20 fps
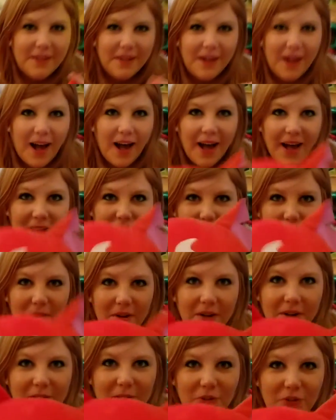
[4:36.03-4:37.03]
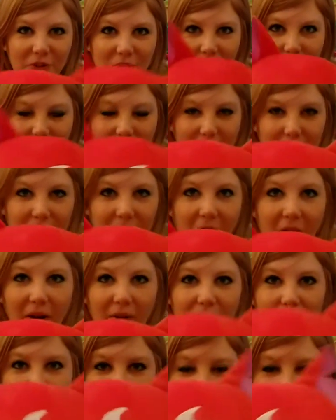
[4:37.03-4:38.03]
I want a chocolate
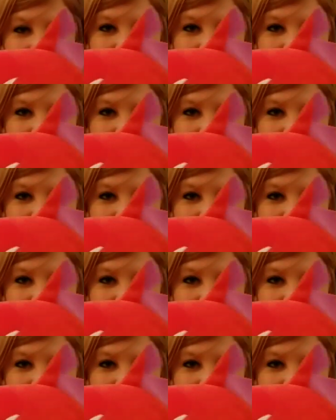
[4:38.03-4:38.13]
bar from